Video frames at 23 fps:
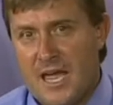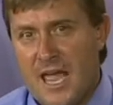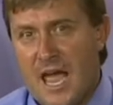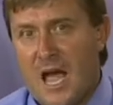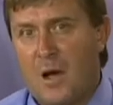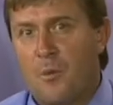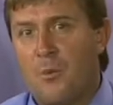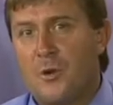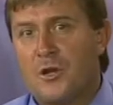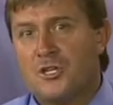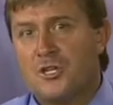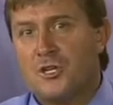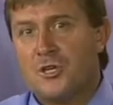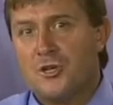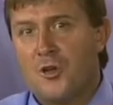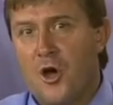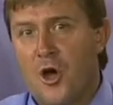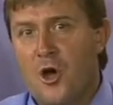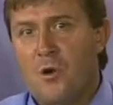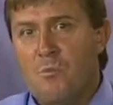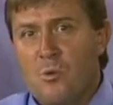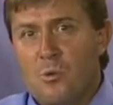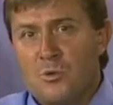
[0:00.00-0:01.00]
at which
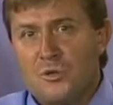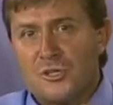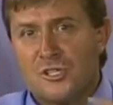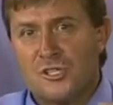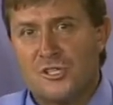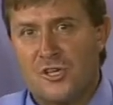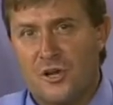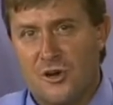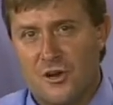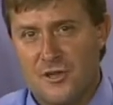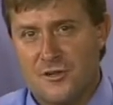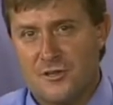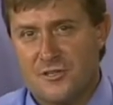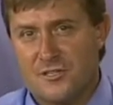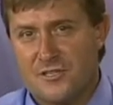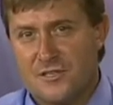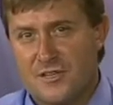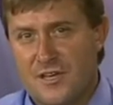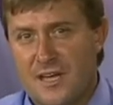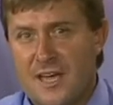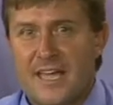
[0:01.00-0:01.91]
no more solute